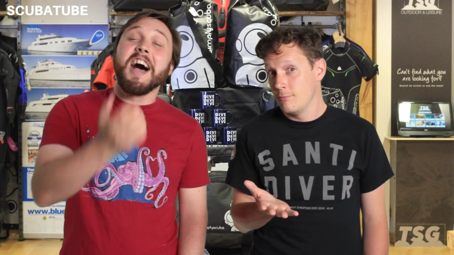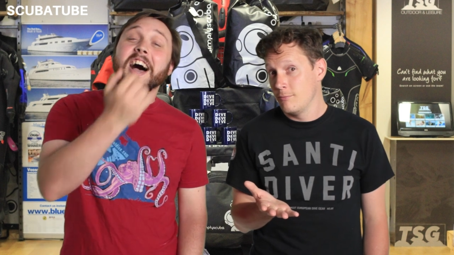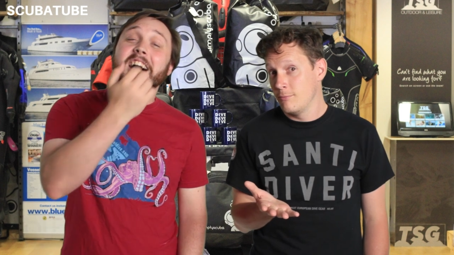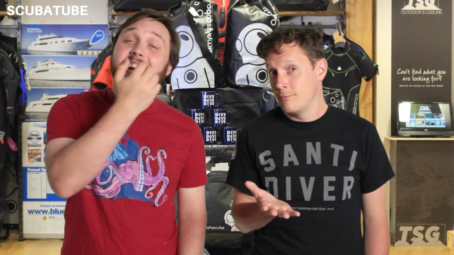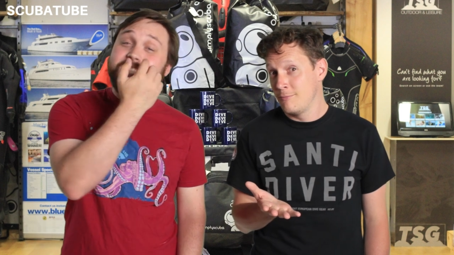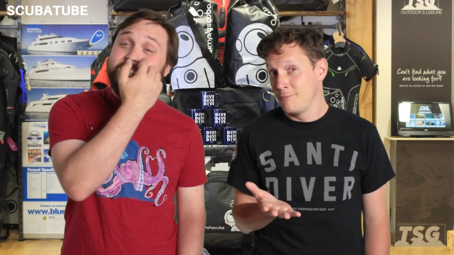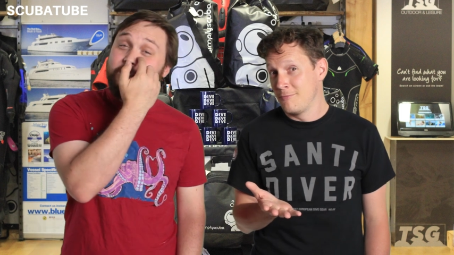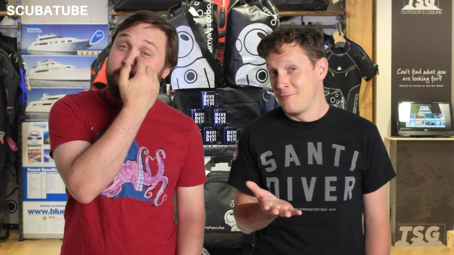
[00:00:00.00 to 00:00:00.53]

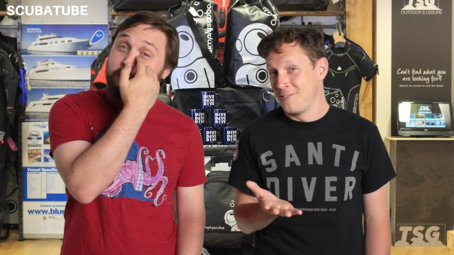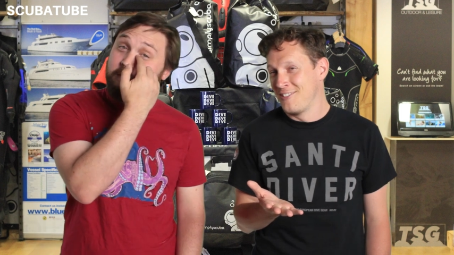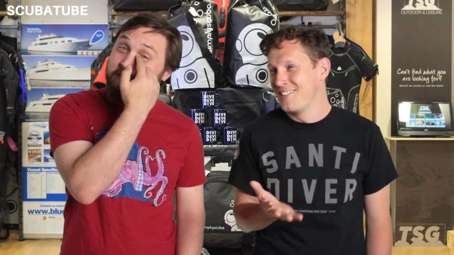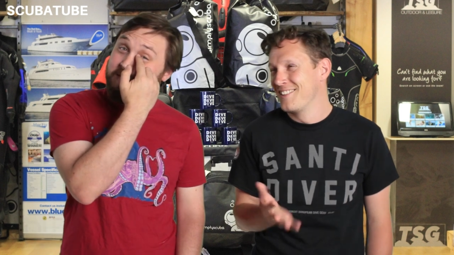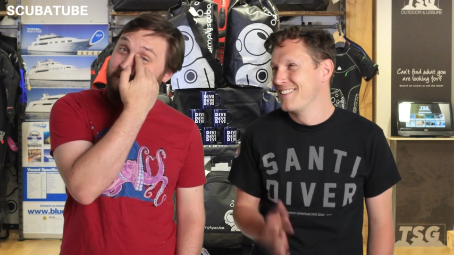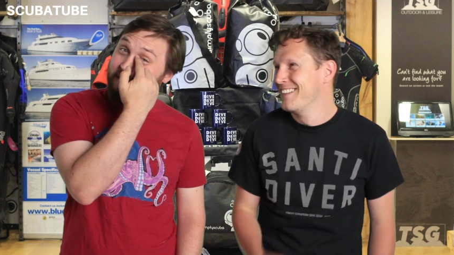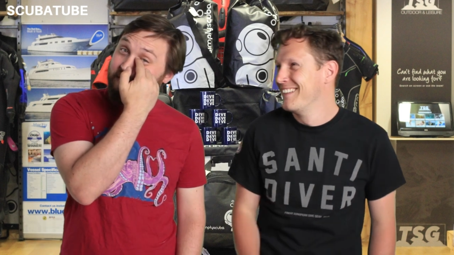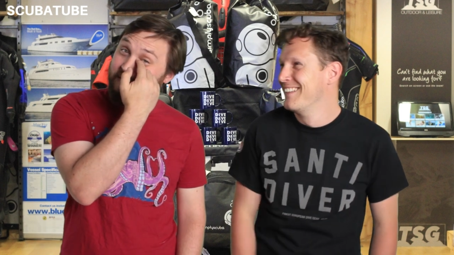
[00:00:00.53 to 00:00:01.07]
Speaker 1: Uh, so
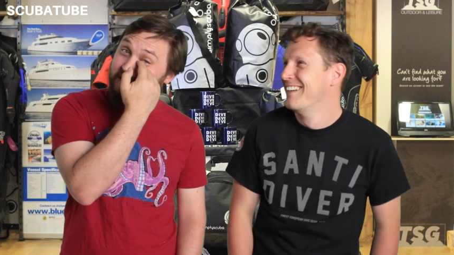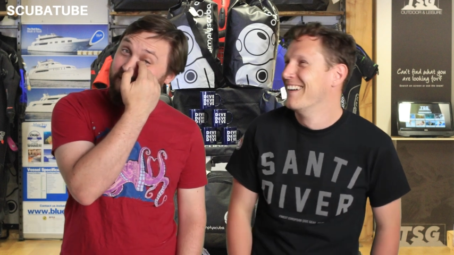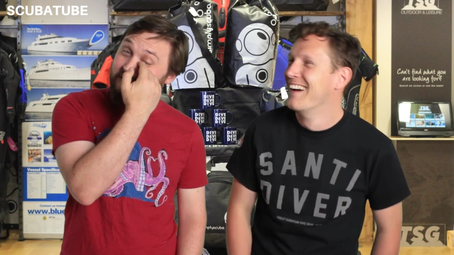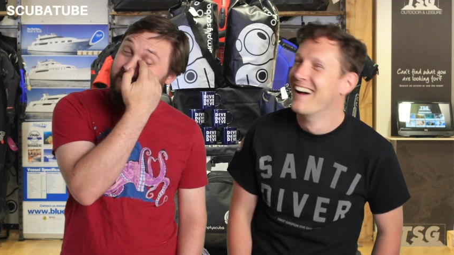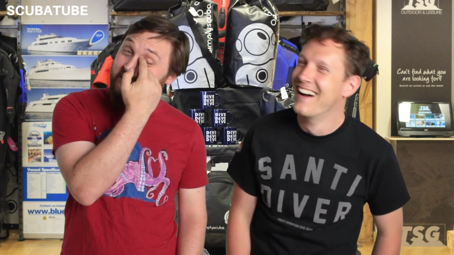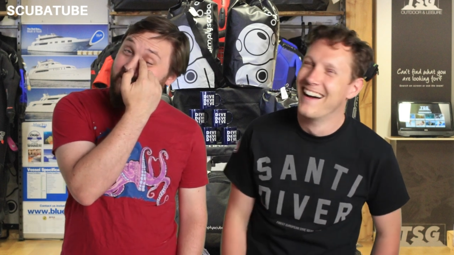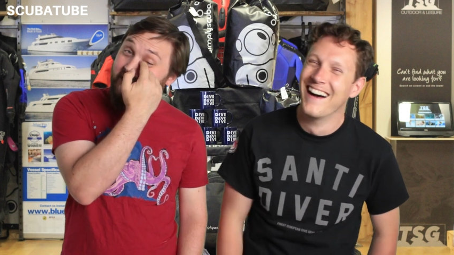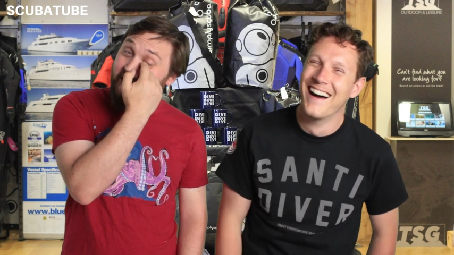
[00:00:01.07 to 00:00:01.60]
moving swiftly
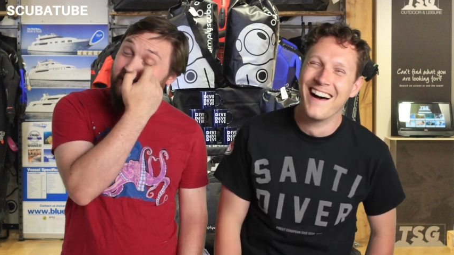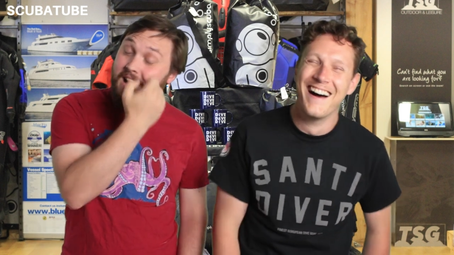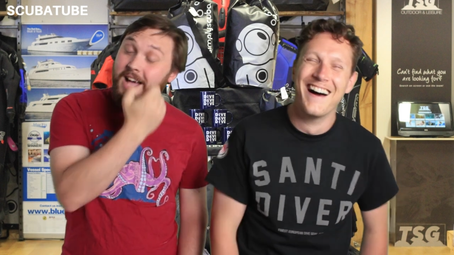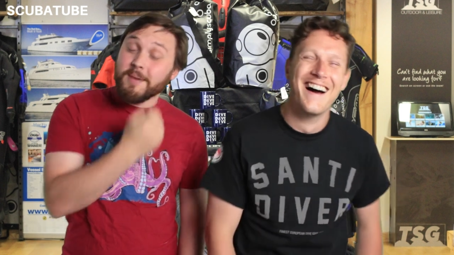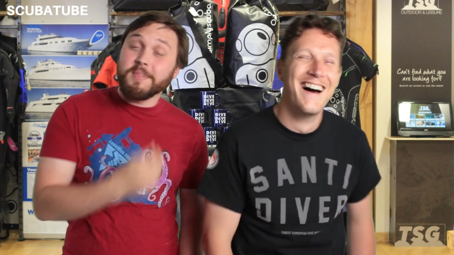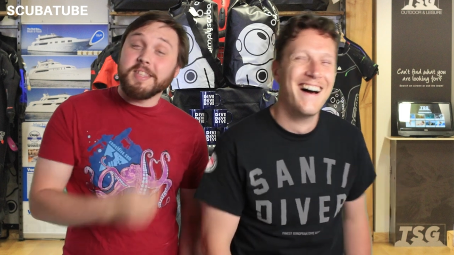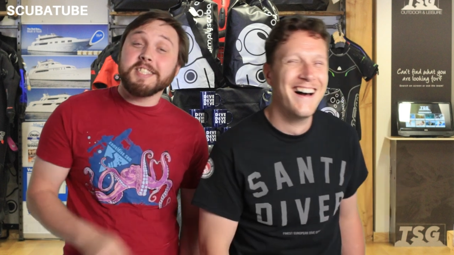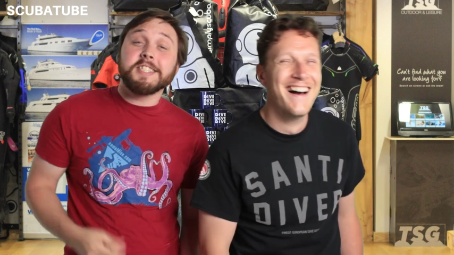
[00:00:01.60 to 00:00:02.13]
on,
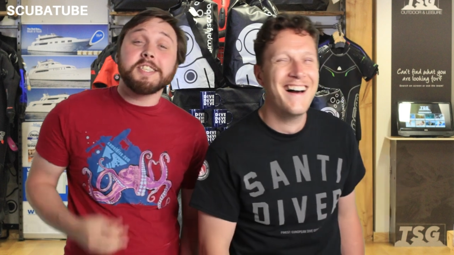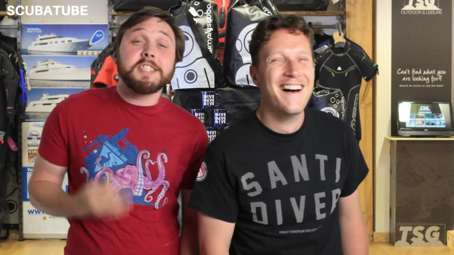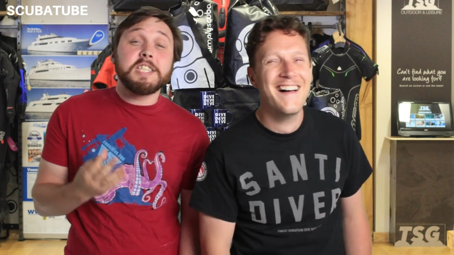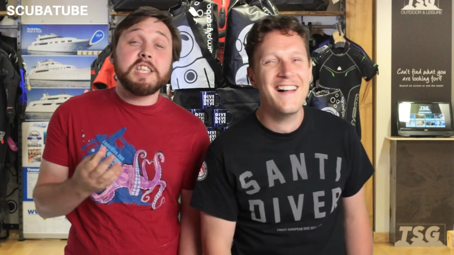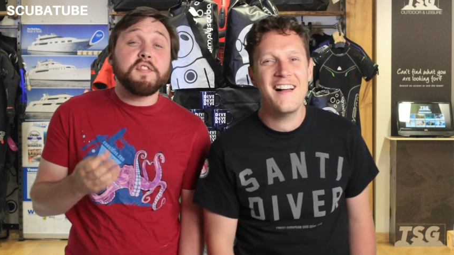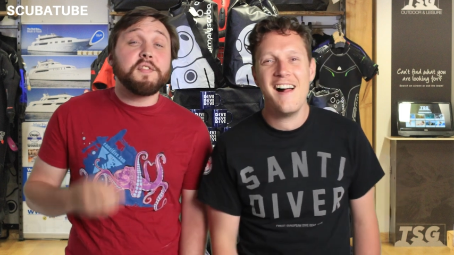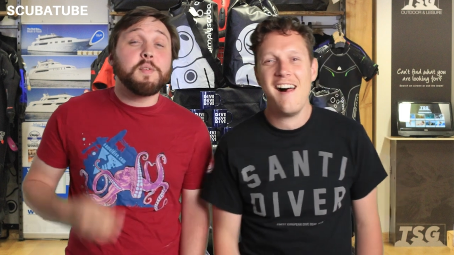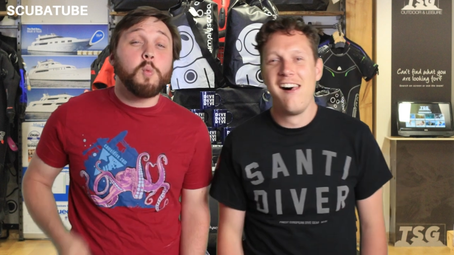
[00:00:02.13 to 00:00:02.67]
uh, this is a
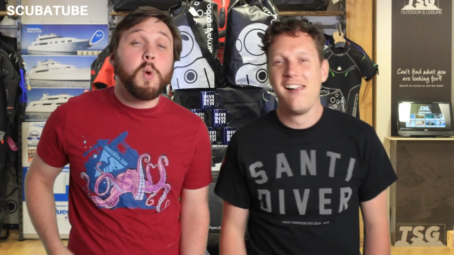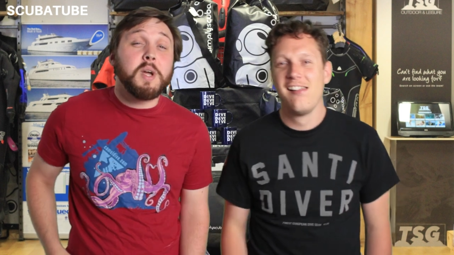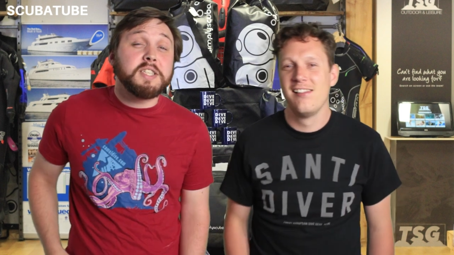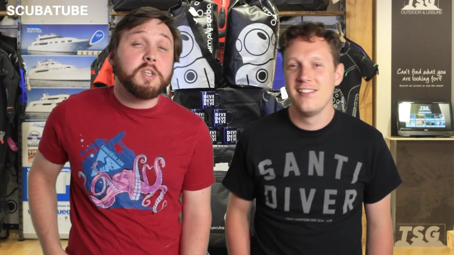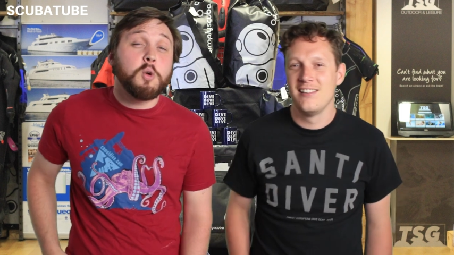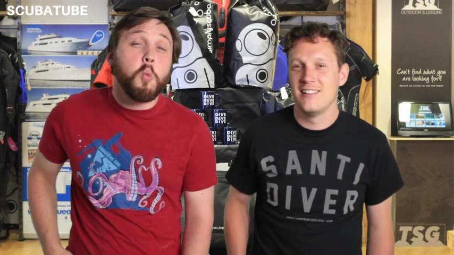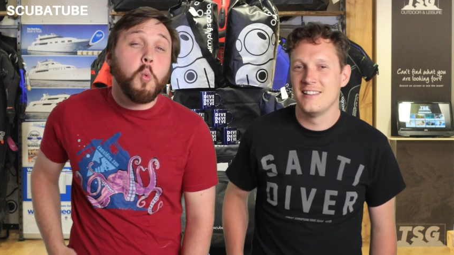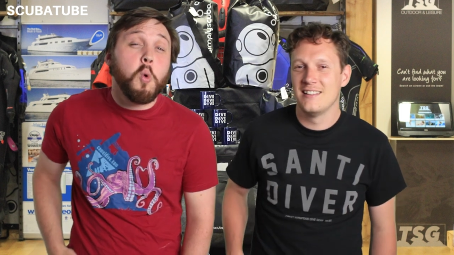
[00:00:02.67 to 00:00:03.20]
different way
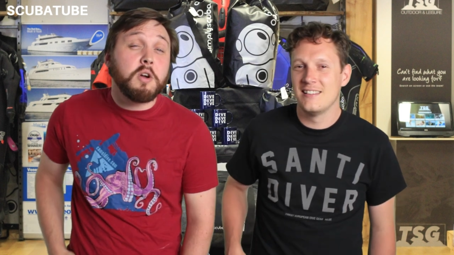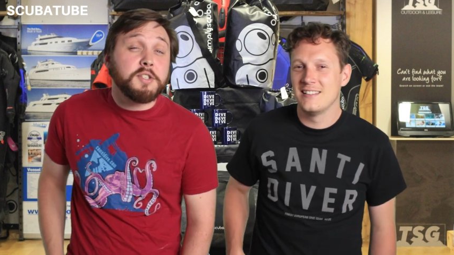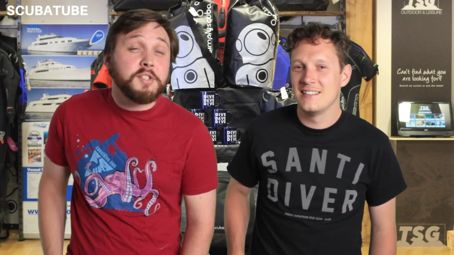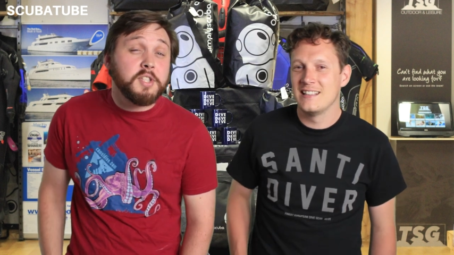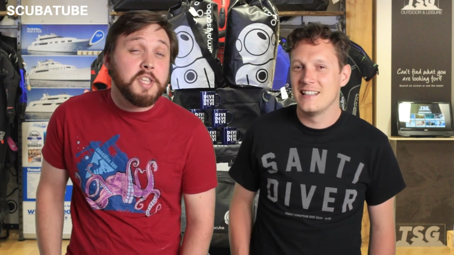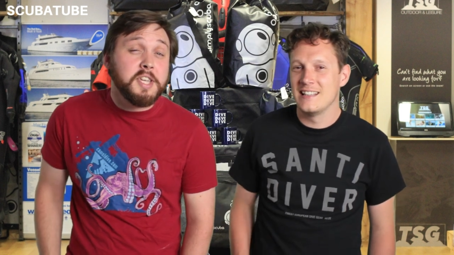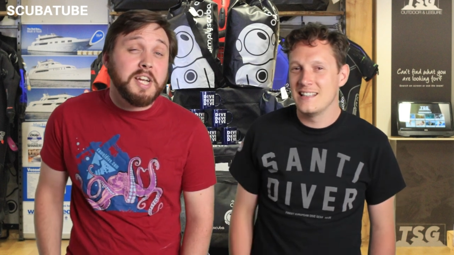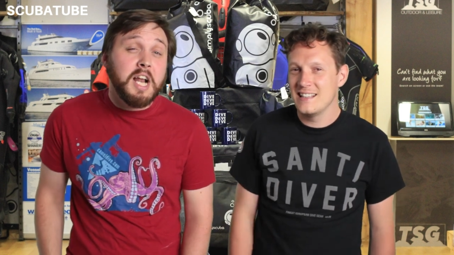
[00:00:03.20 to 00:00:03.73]
to
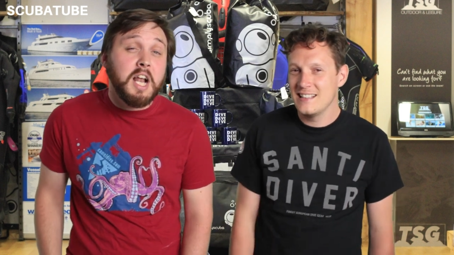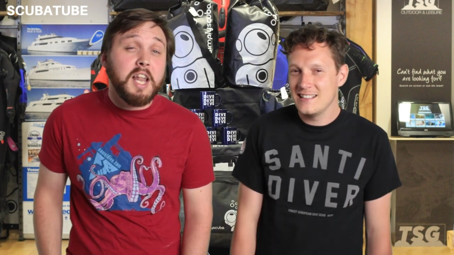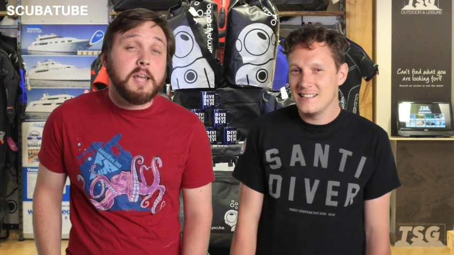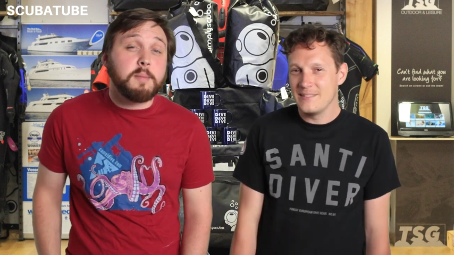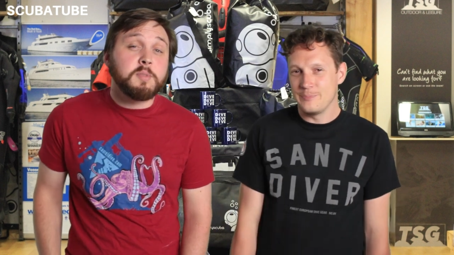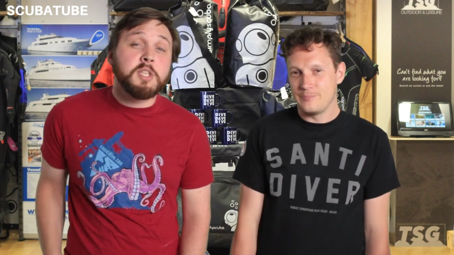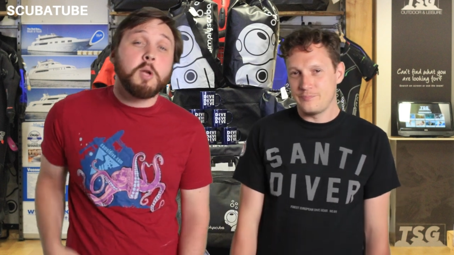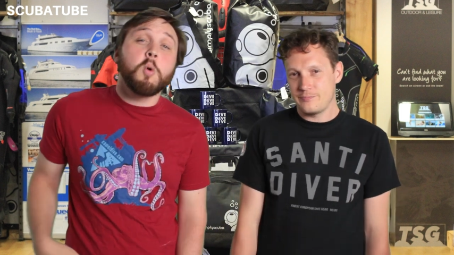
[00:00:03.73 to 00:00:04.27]
watch the
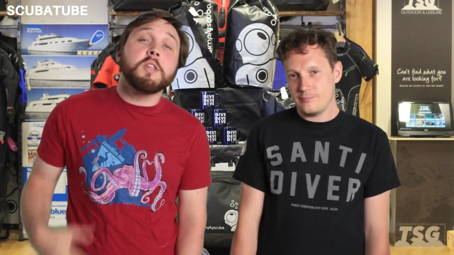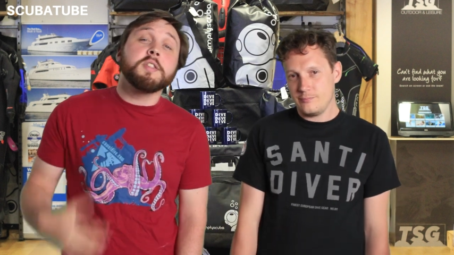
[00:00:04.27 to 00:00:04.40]
eclipse. So